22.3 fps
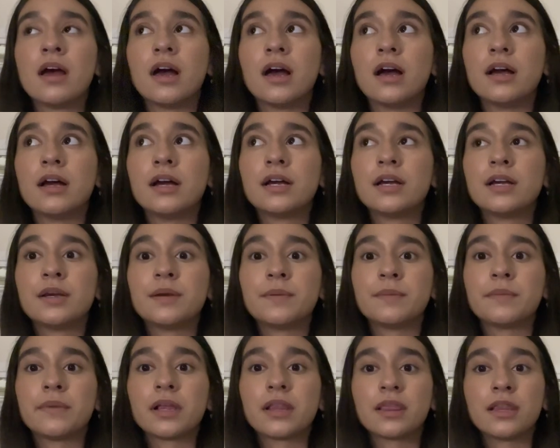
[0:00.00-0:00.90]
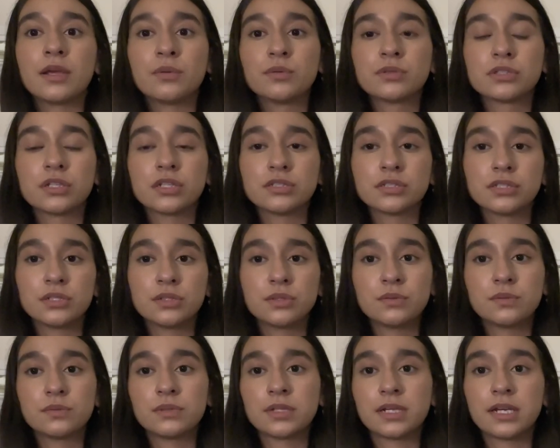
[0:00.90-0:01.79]
um there was
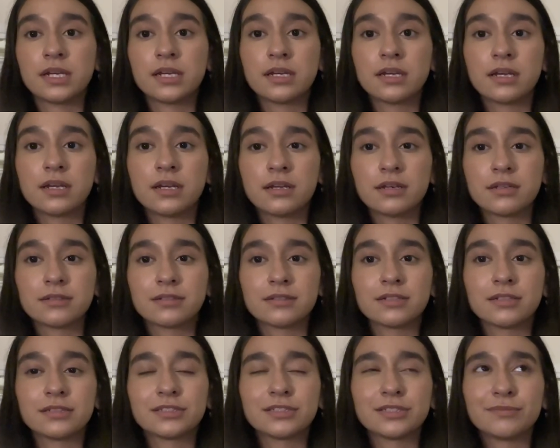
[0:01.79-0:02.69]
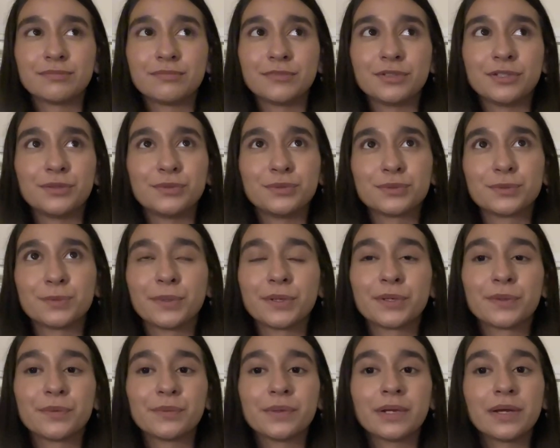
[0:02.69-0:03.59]
also like some news
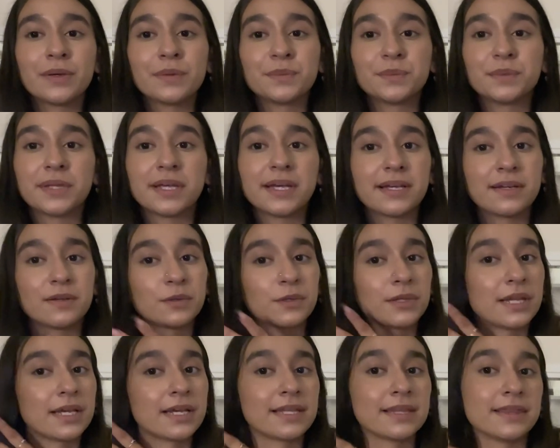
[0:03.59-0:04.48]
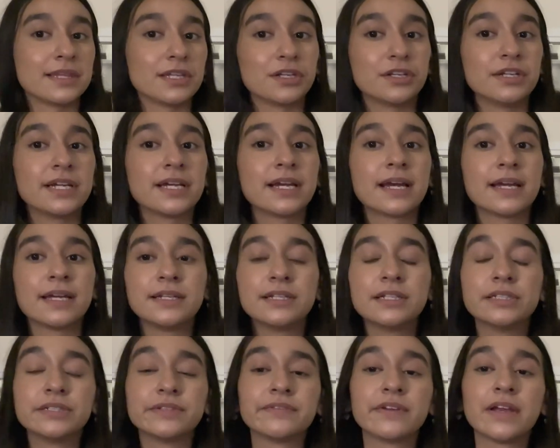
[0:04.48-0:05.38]
going around that or like a theory kind
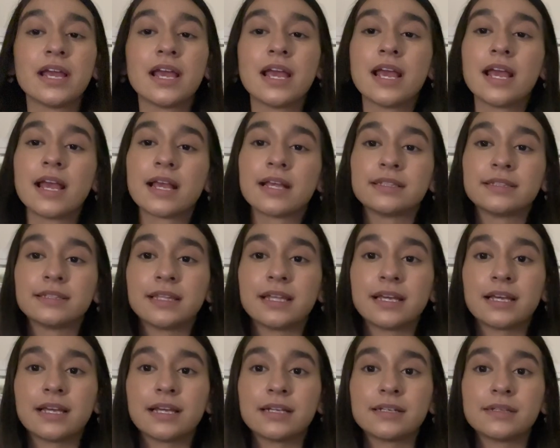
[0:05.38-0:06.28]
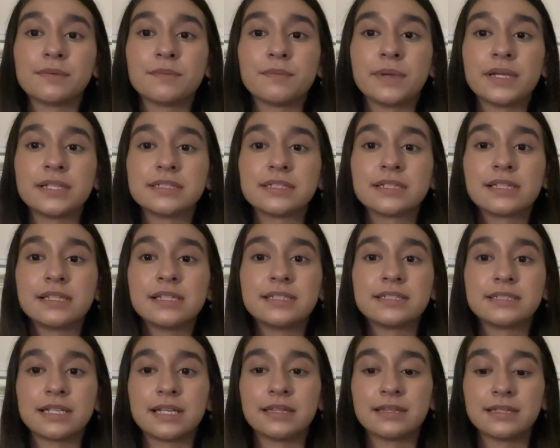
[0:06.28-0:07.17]
of that basically
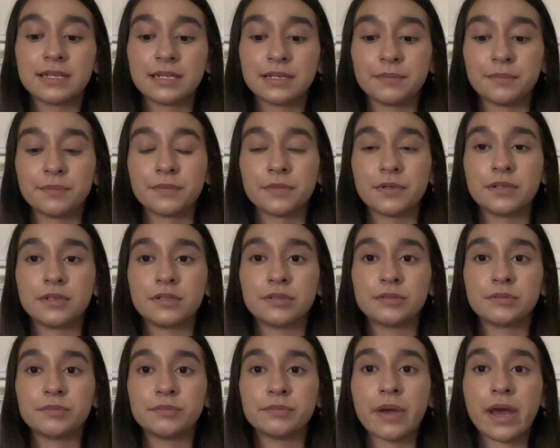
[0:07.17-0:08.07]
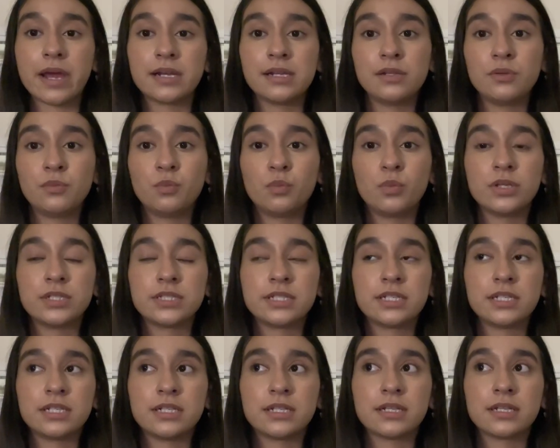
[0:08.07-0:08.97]
said that um, madeleine
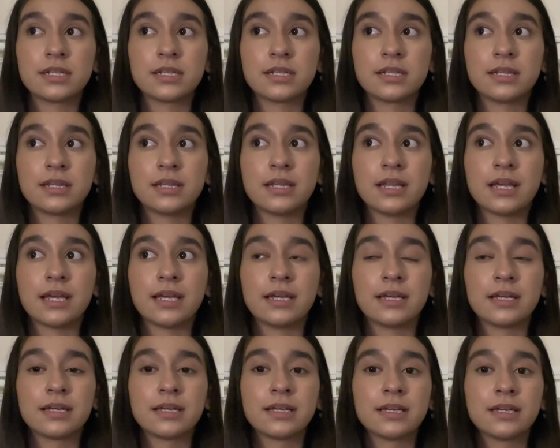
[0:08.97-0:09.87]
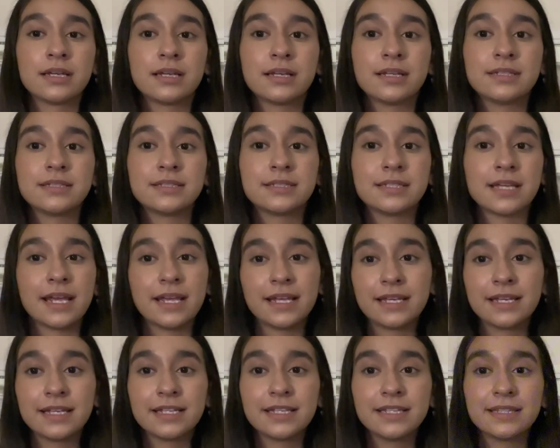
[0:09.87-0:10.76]
wasn't like
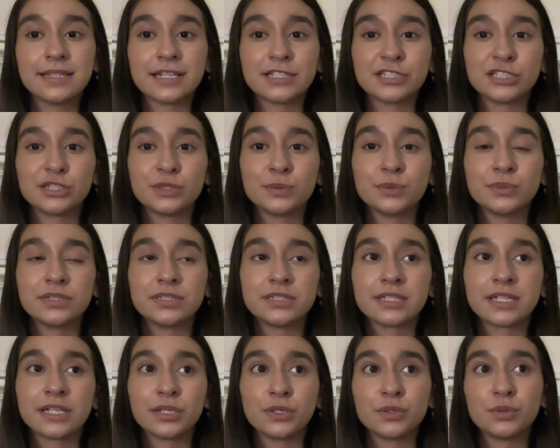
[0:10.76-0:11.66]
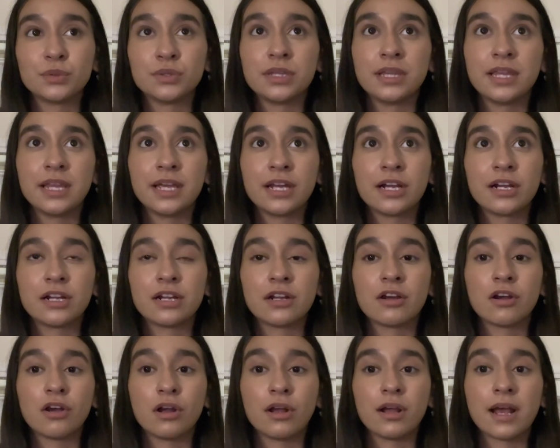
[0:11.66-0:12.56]
taken that she was killed there
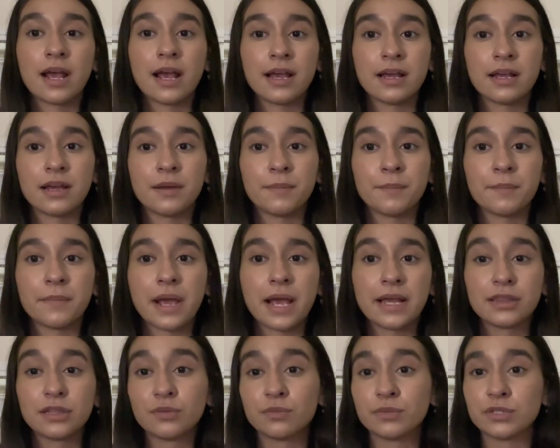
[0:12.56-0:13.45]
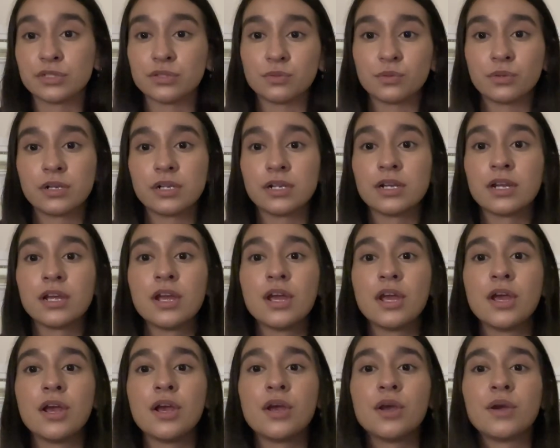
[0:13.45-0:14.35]
um, at the resort
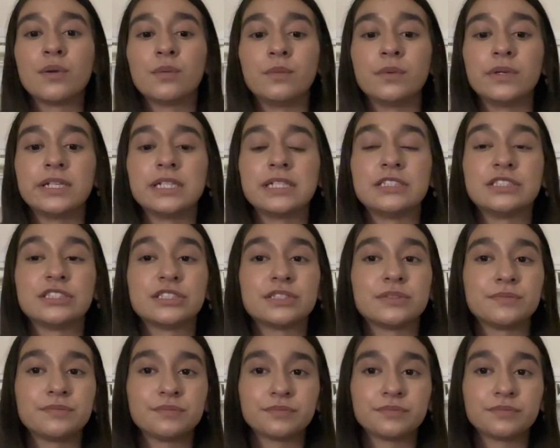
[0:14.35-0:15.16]
which